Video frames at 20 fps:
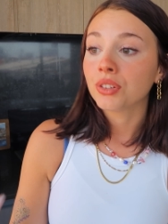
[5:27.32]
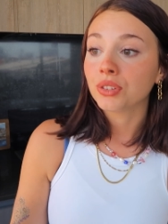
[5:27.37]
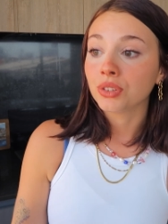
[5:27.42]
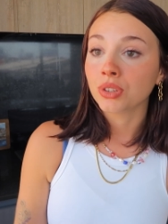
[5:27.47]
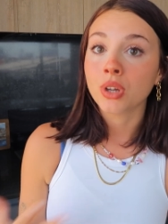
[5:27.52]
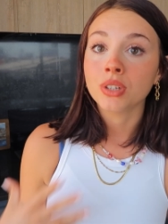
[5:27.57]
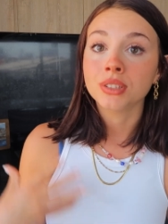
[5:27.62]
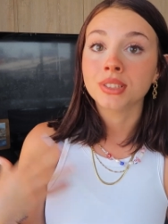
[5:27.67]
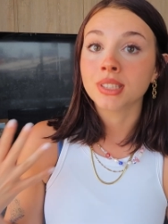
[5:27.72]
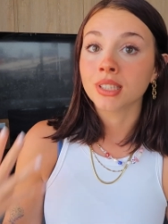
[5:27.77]

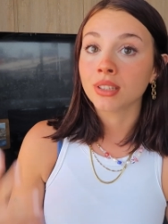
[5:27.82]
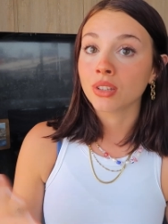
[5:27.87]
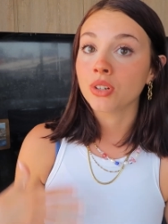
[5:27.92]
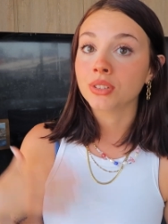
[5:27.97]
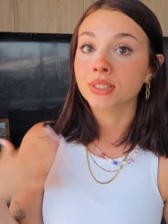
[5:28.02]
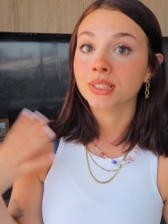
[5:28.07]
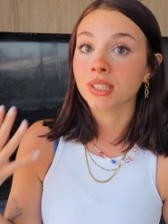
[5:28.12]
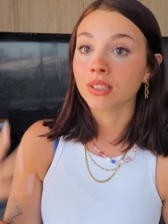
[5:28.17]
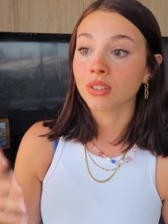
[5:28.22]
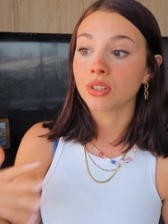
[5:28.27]
lots and
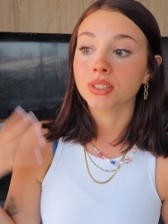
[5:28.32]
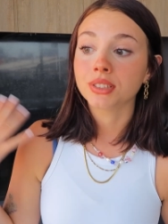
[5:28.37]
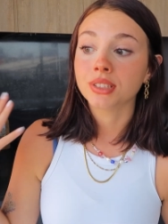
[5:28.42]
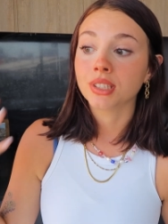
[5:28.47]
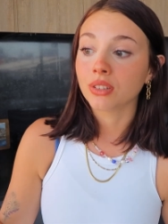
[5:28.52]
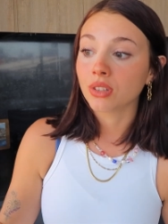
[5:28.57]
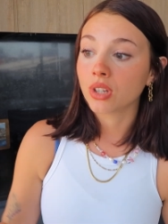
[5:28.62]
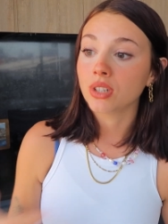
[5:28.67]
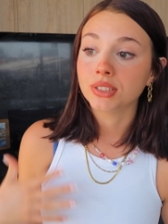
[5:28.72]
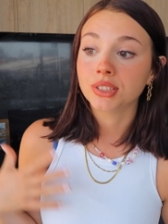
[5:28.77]
lots and
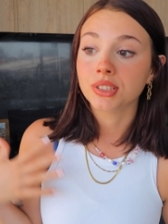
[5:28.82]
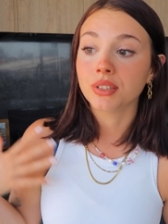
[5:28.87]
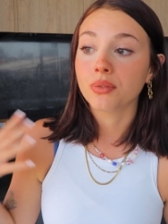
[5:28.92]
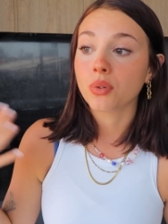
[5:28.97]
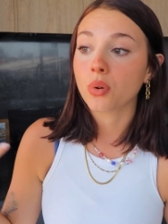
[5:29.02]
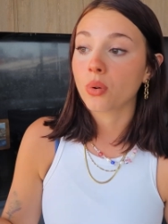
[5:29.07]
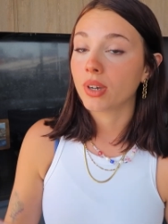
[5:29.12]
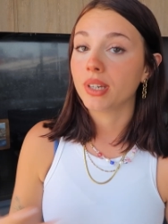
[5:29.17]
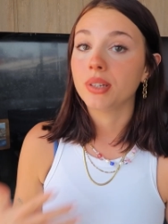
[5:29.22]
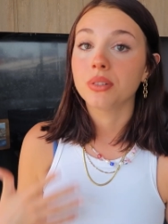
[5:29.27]
lots and lots
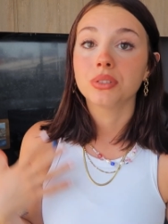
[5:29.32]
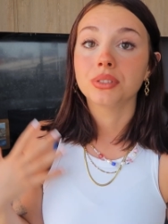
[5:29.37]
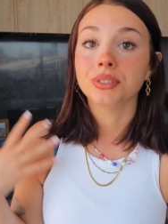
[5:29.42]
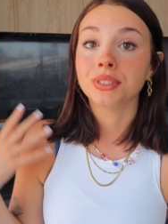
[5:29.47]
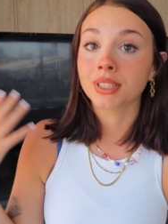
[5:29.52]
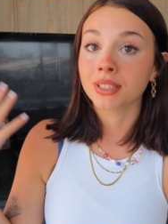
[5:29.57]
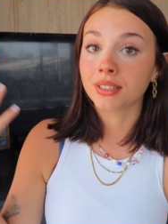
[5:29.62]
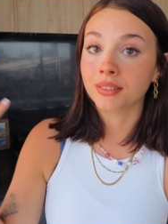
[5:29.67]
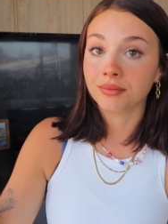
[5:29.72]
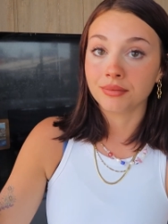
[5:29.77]
of
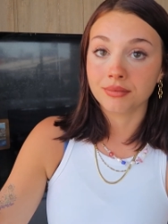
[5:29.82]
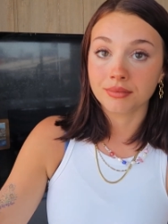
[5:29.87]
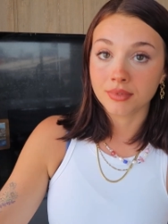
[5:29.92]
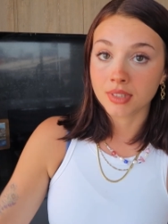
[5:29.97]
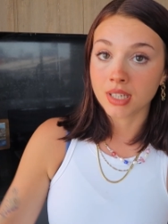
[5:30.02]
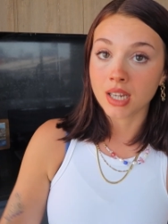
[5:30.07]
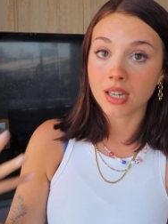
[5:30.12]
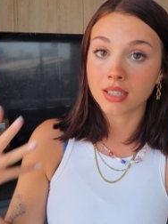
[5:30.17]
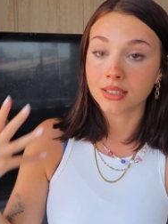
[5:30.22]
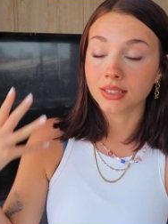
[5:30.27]
oils
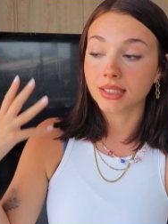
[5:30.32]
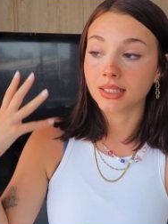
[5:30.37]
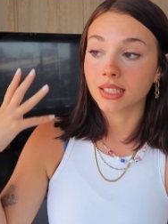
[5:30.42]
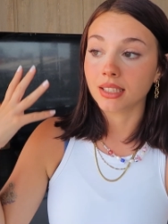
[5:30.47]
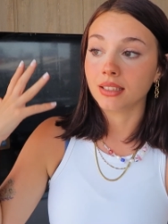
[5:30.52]
and nuts.